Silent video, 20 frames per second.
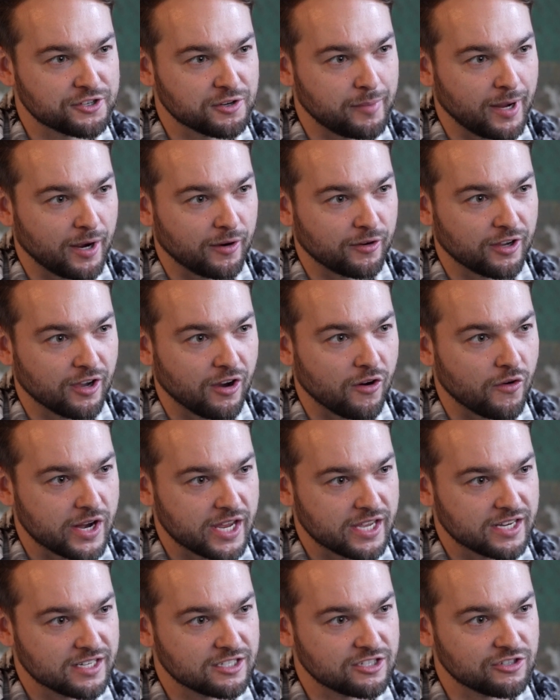about going
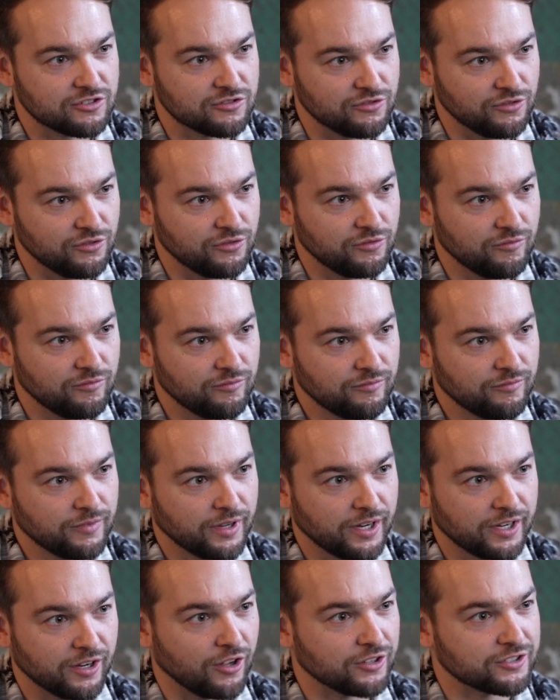into
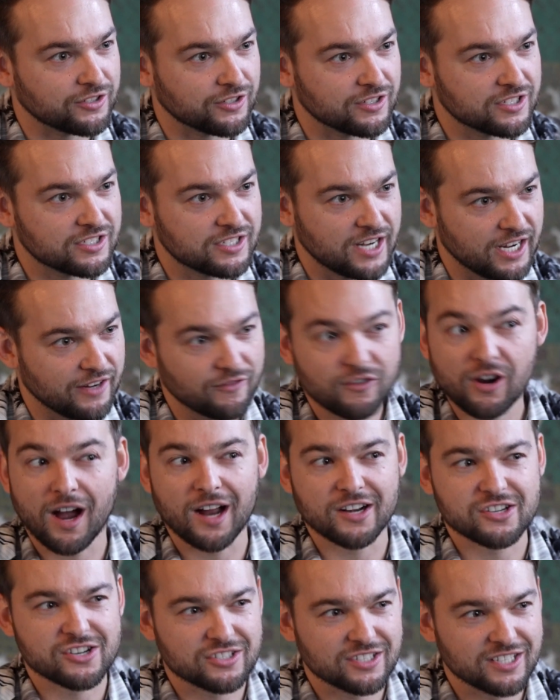an altered state of
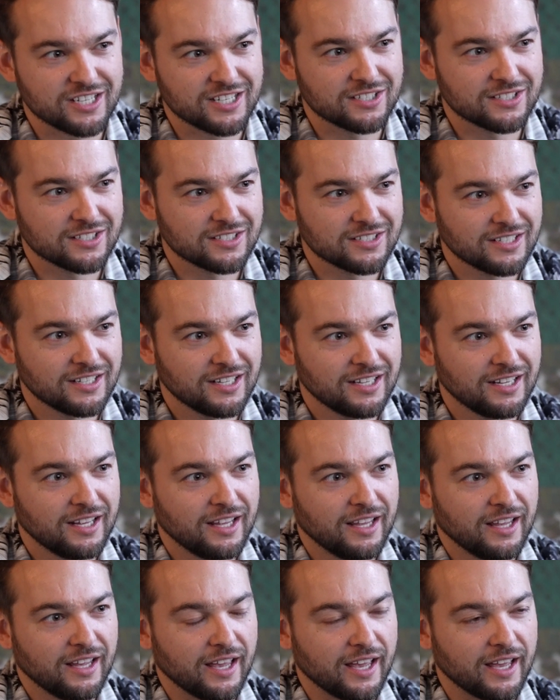consciousness.
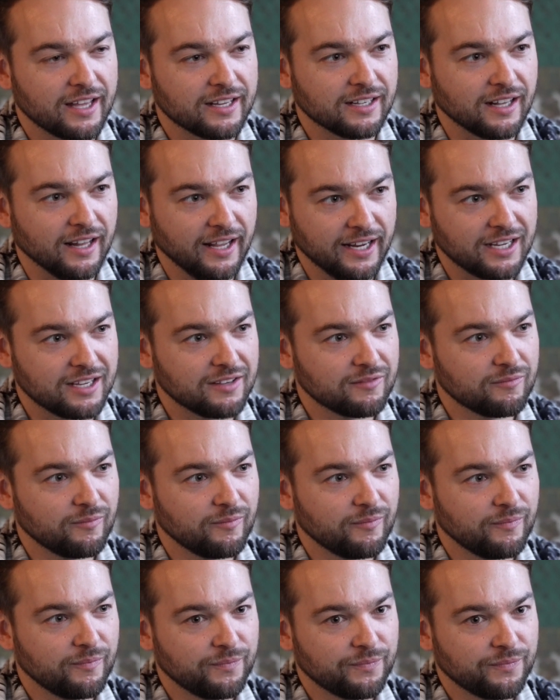And like,
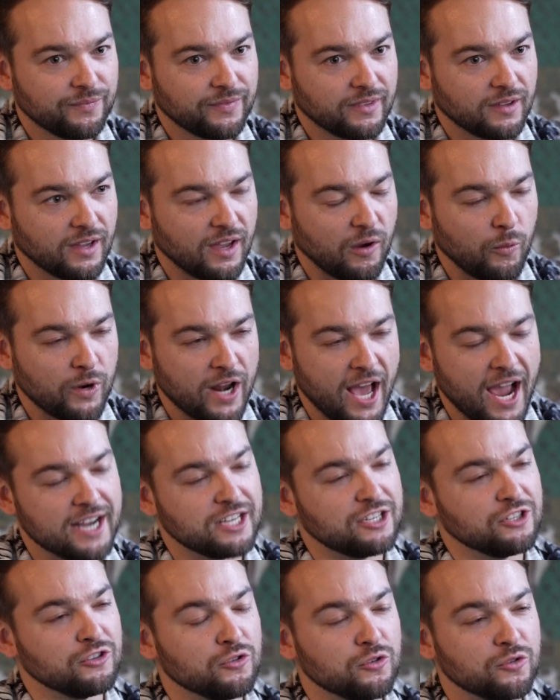when I
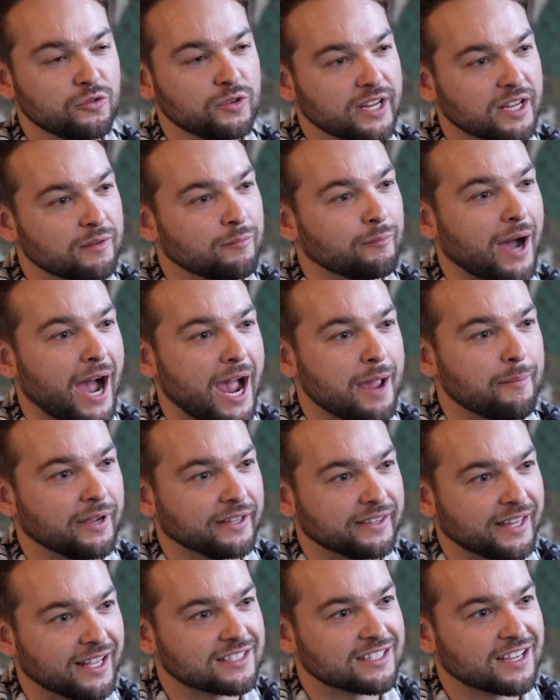do imbibe it,
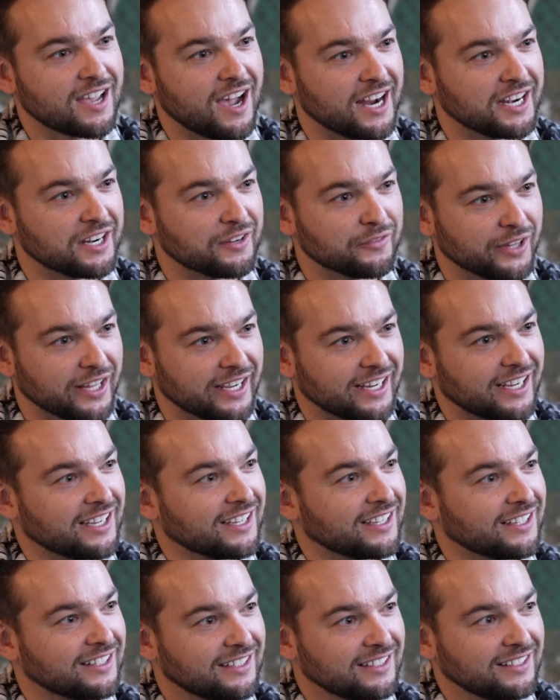that's kind of like,
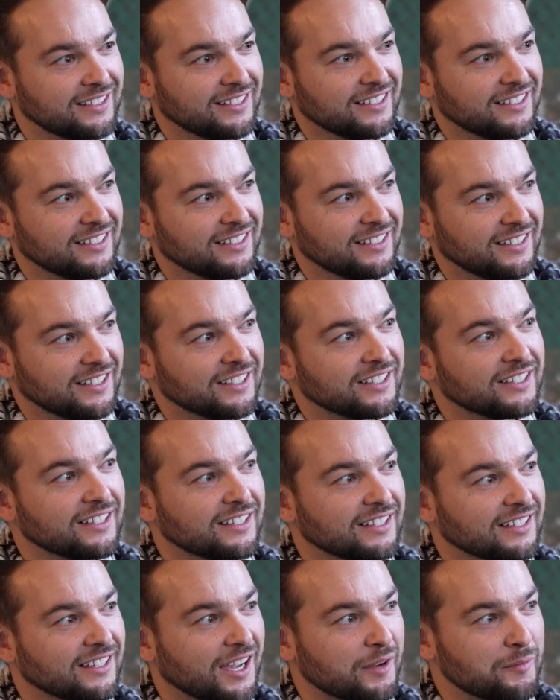
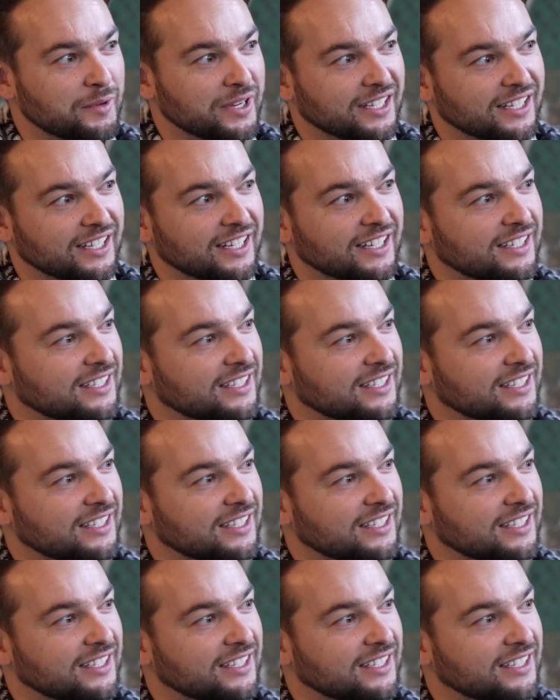I mean,